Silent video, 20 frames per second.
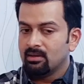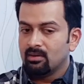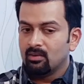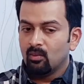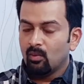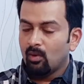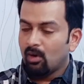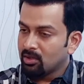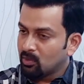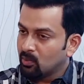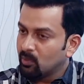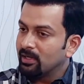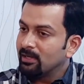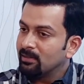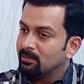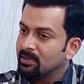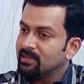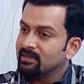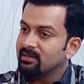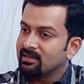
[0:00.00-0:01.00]
what
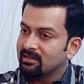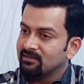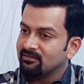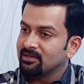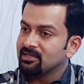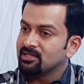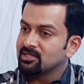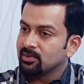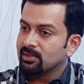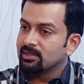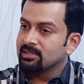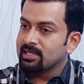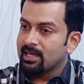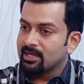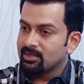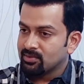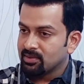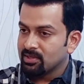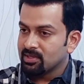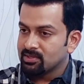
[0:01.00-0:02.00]
will be the eventual
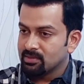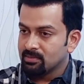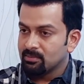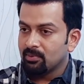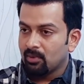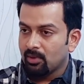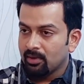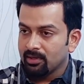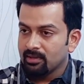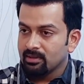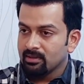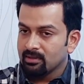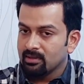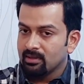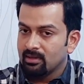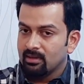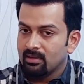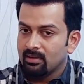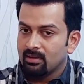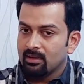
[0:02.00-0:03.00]
saturation point,
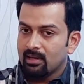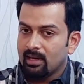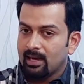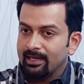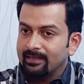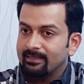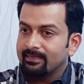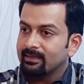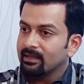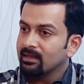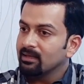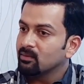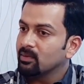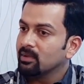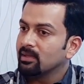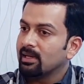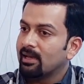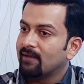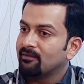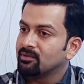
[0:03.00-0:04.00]
right, I think
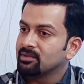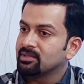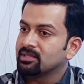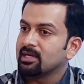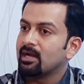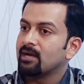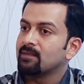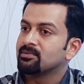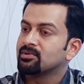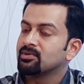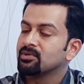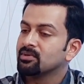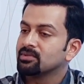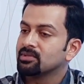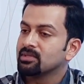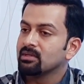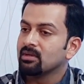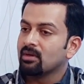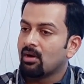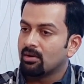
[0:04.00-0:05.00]
we'll have to start
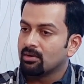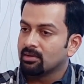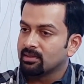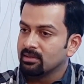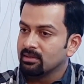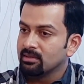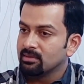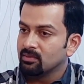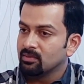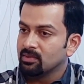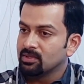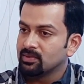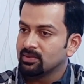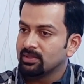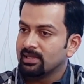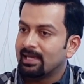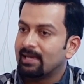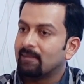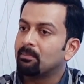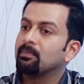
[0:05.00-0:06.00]
producing content which
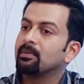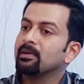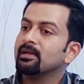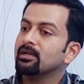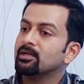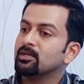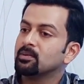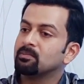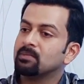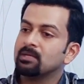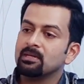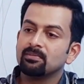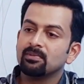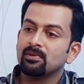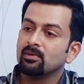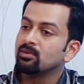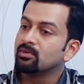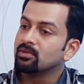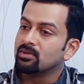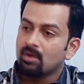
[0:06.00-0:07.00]
will appeal to
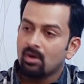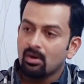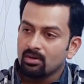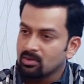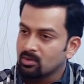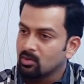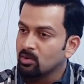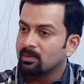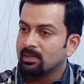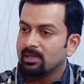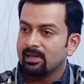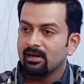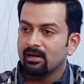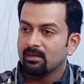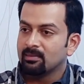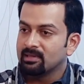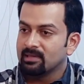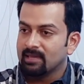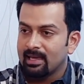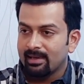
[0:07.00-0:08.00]
people who do not know
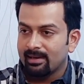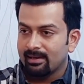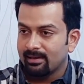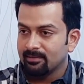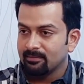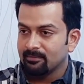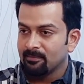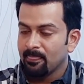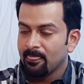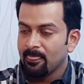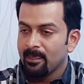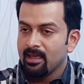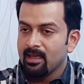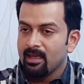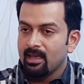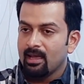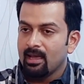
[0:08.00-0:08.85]
Malayalam and Kerala. Yeah.